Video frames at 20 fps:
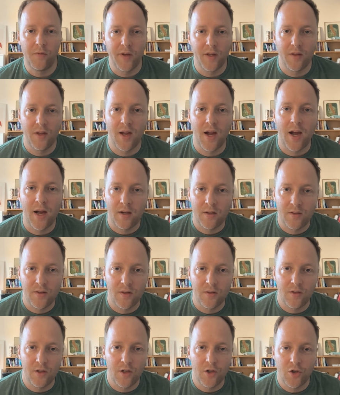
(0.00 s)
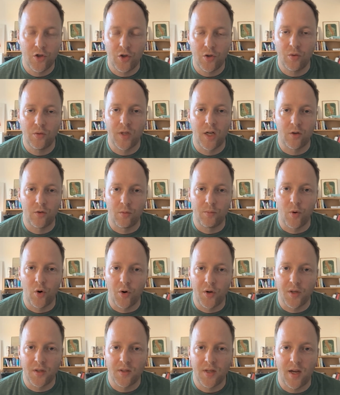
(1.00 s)
the access issue that
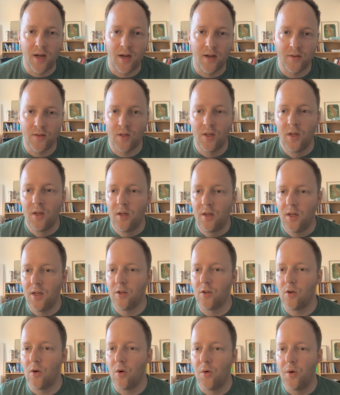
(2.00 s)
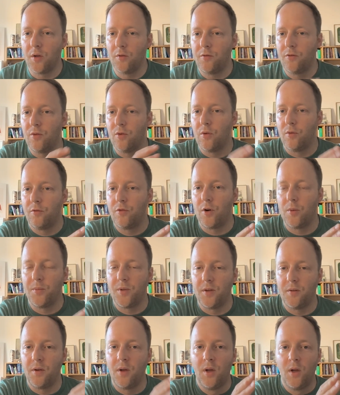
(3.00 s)
robotics has in going from
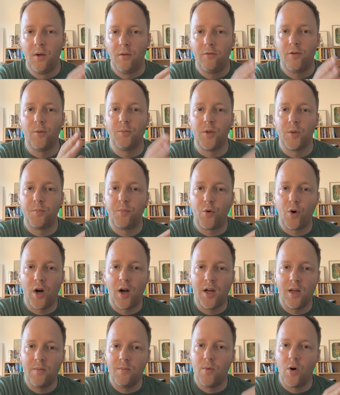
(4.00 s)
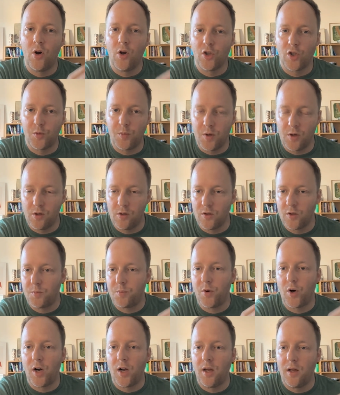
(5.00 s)
the prime hospitals,
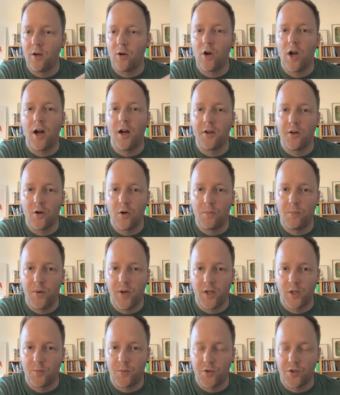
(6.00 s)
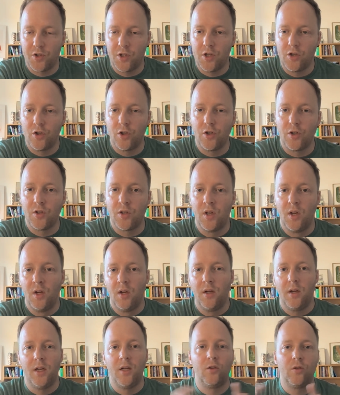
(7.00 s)
high complex procedures
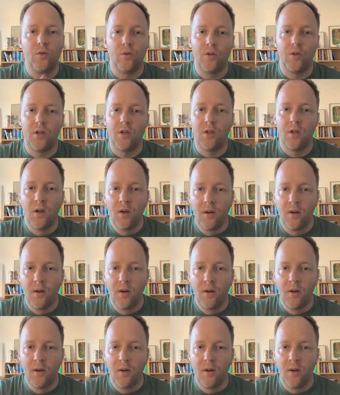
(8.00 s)
into the